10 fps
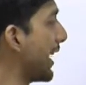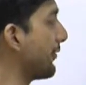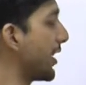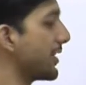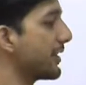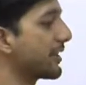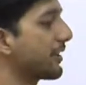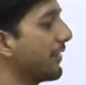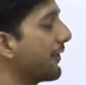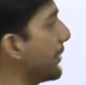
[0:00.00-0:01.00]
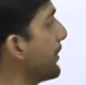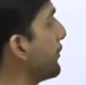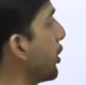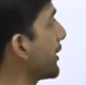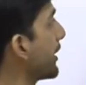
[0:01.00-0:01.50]
and once this graph can be
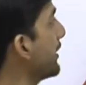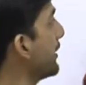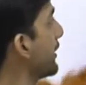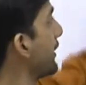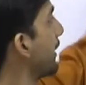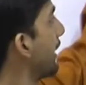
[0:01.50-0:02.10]
plotted,